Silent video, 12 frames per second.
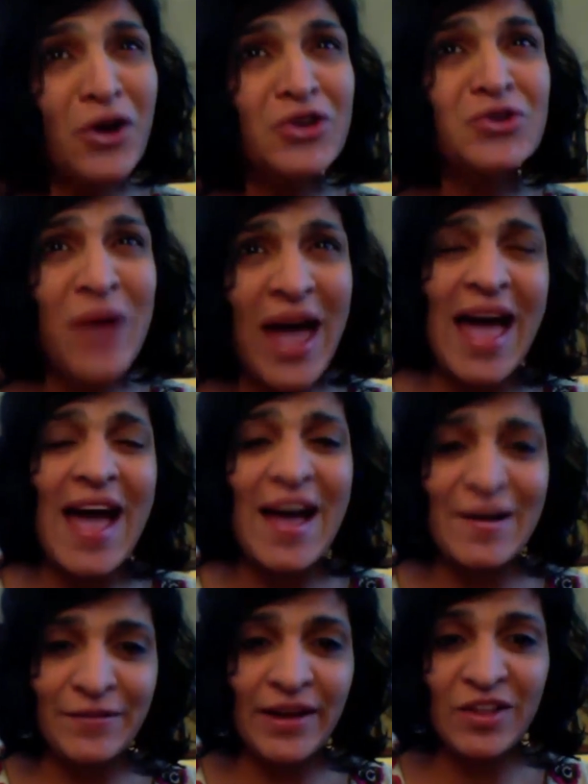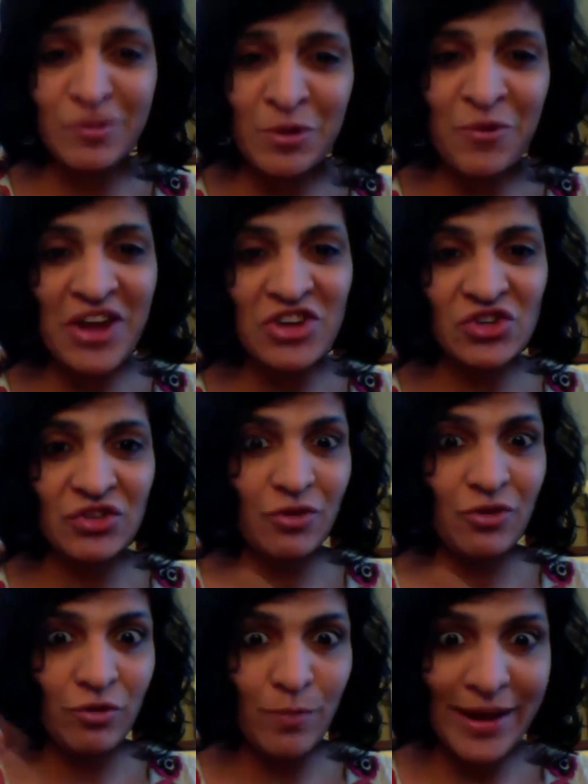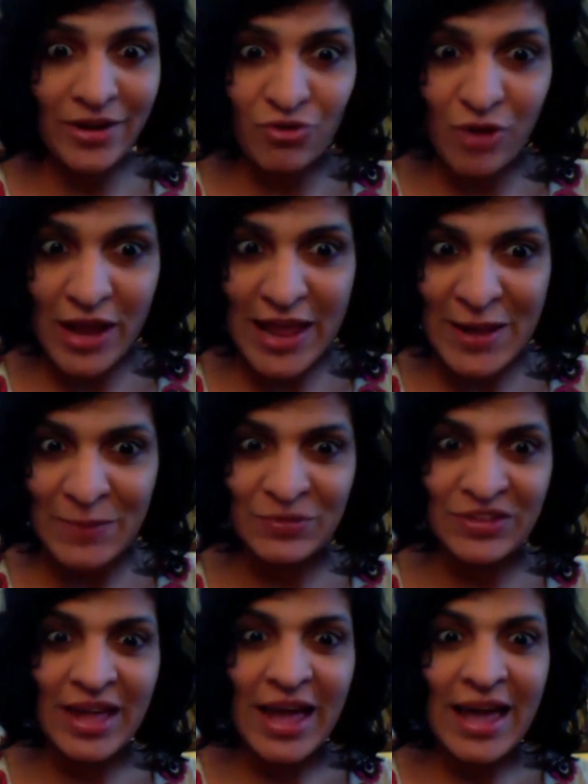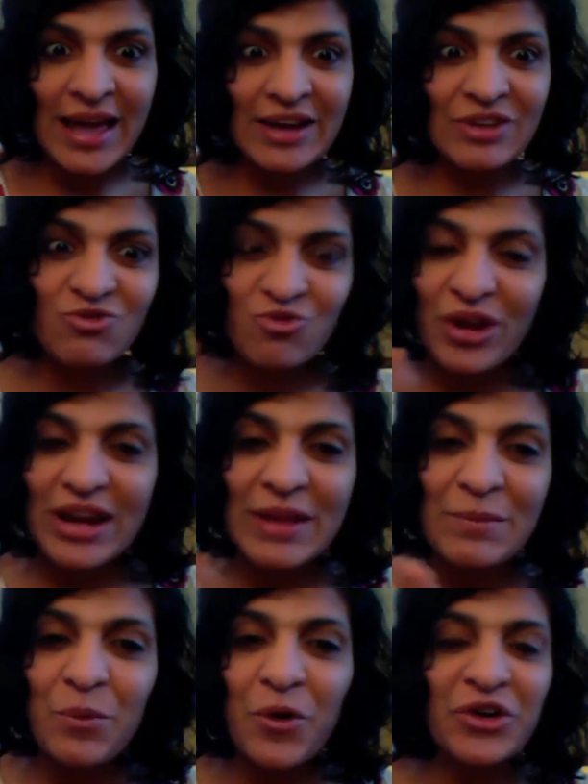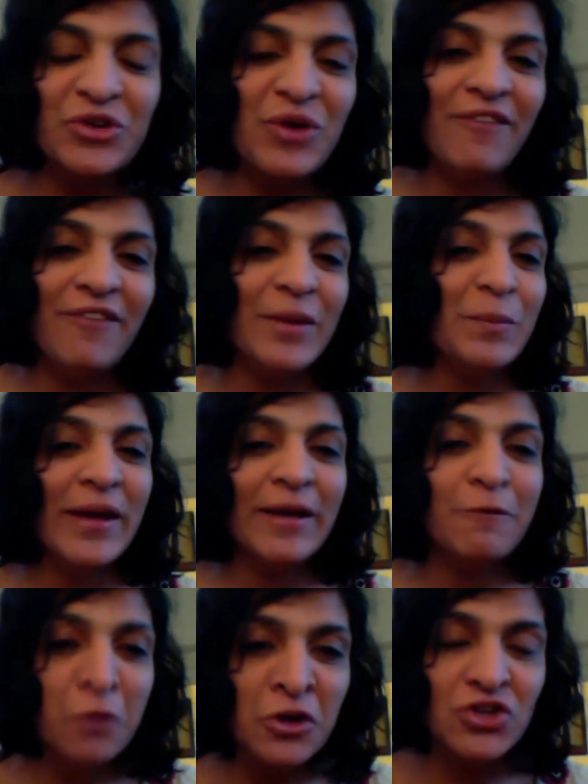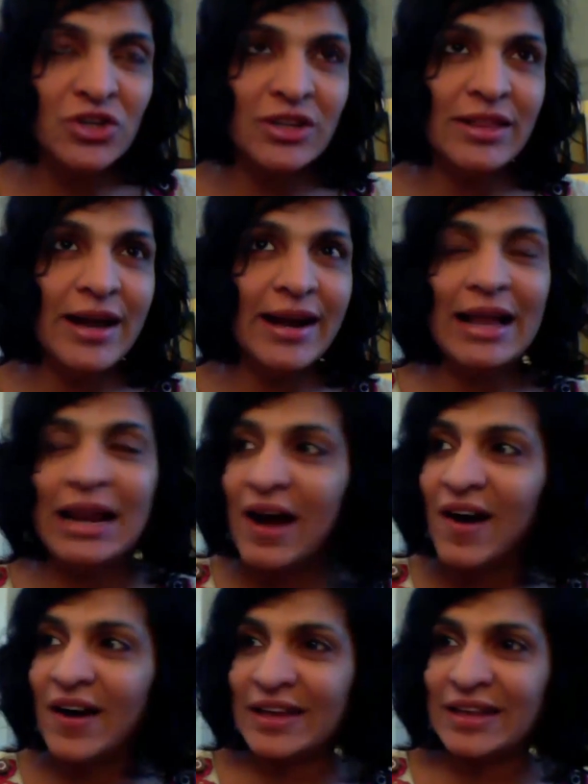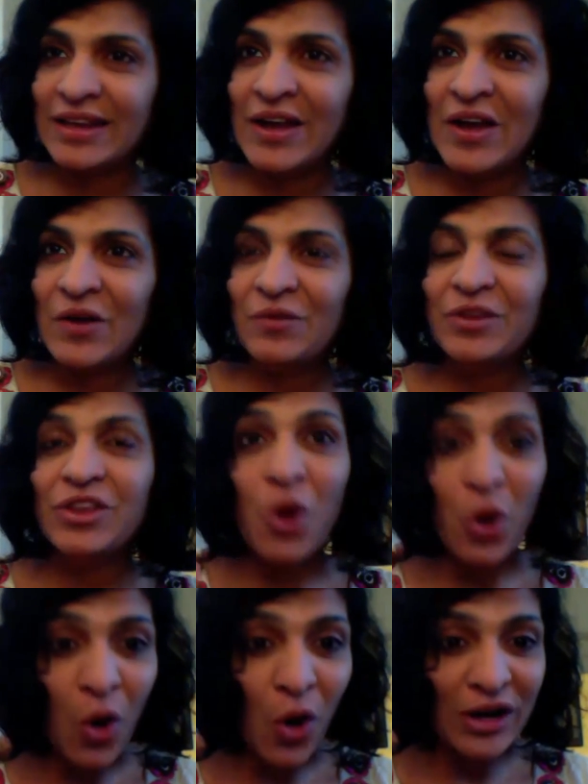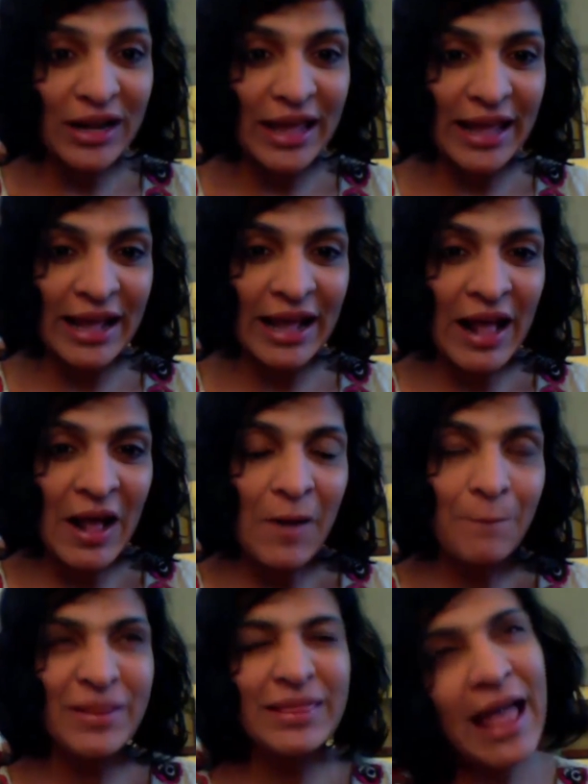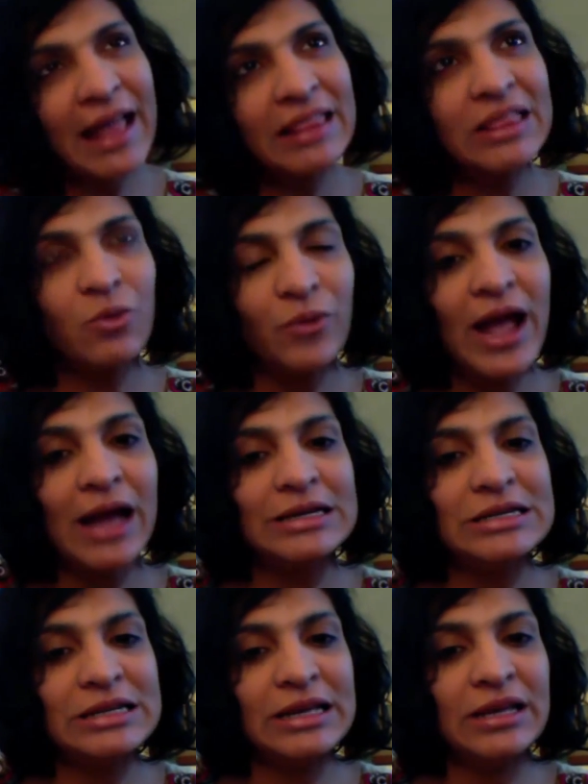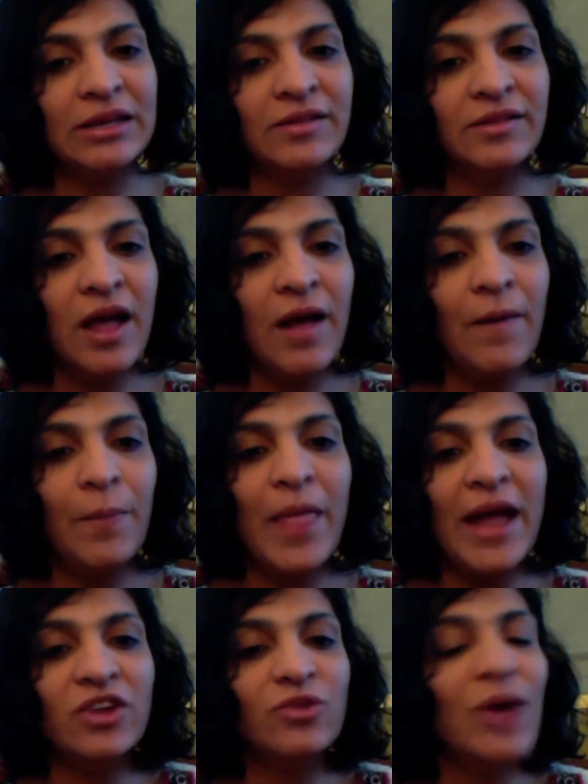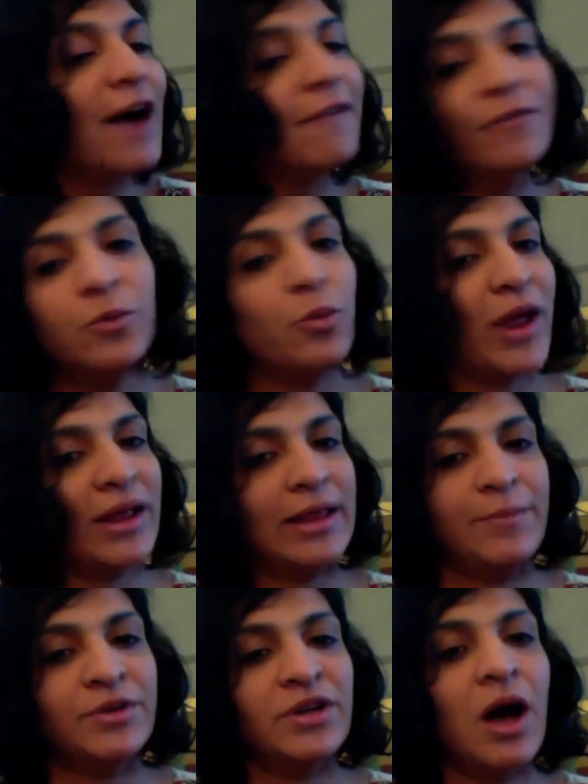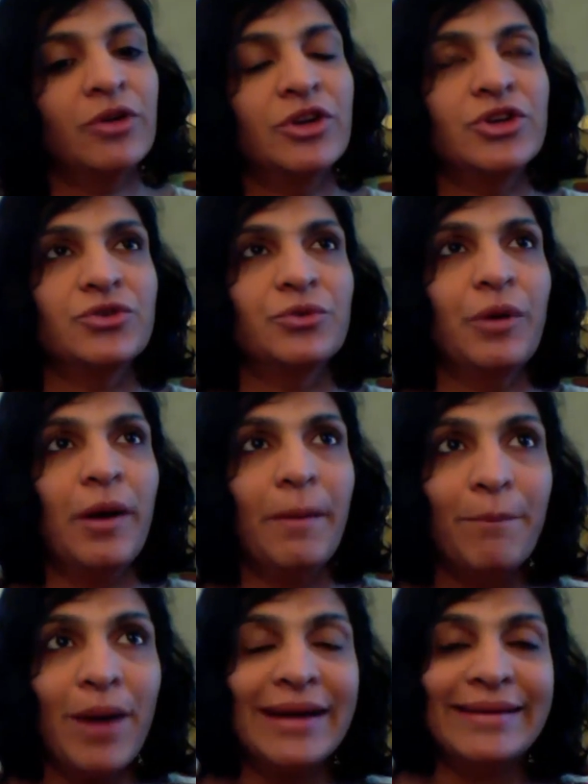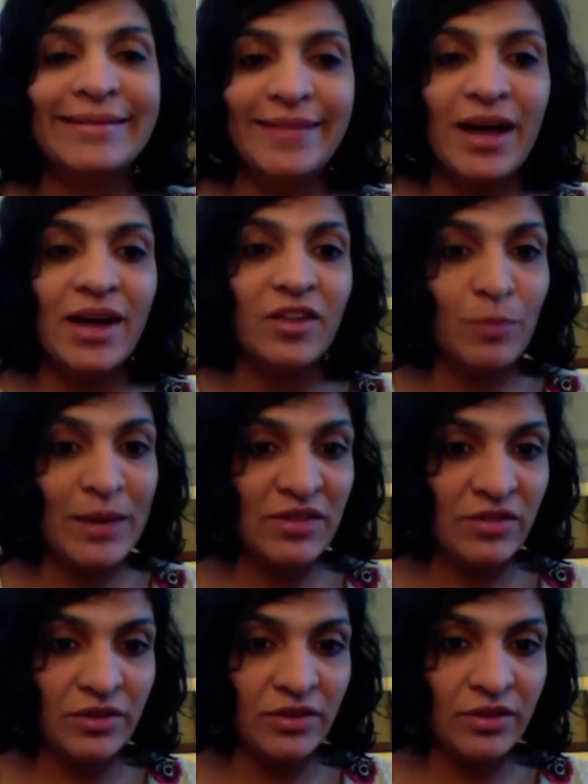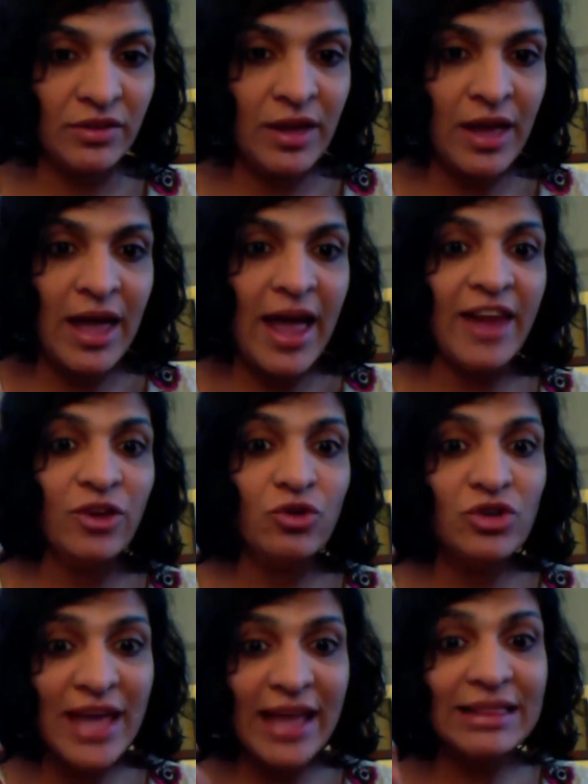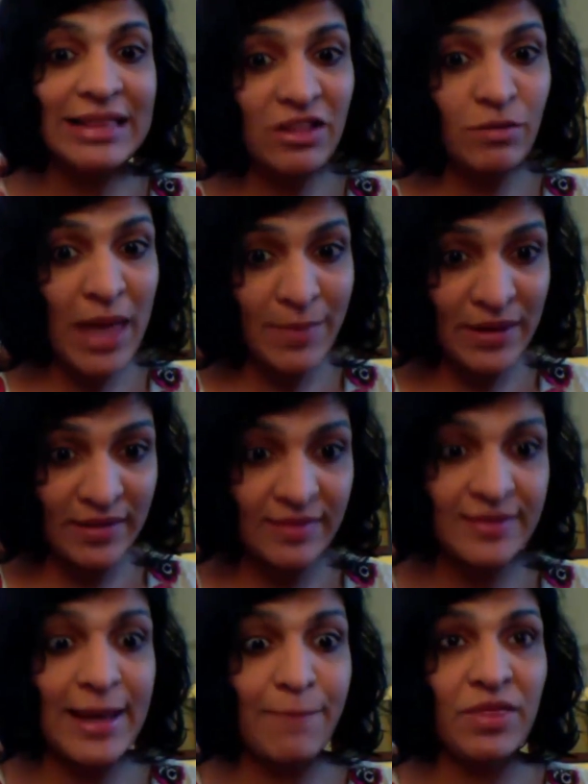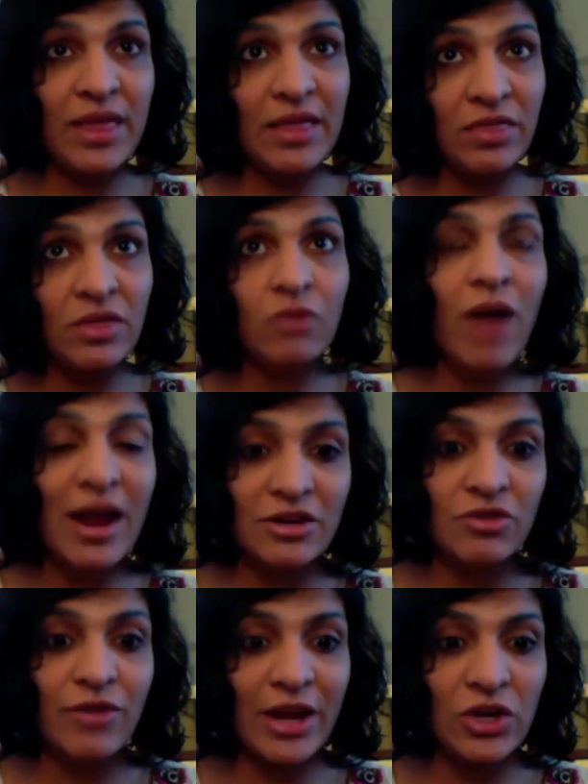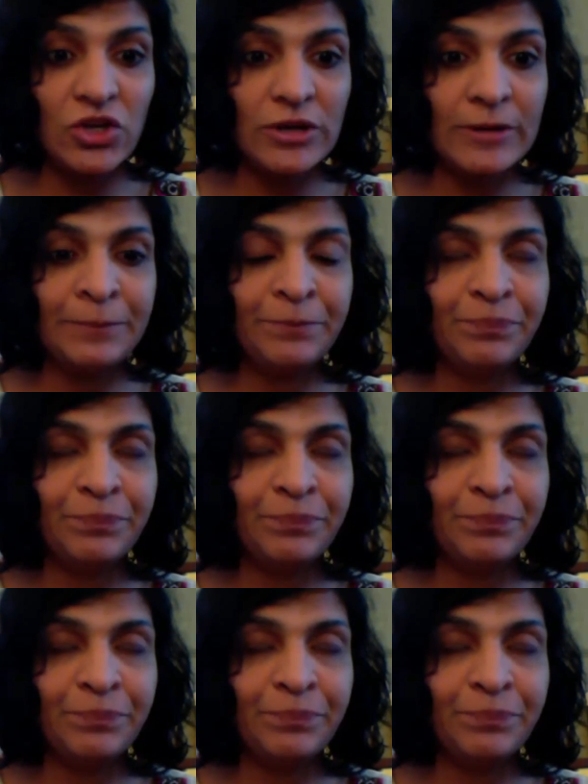have that aspirations, those big dreams. It's really important to have that big vision that align with your calling. But then the reality is that you have to break them down into bite-sized pieces. And you take these baby steps in the right direction.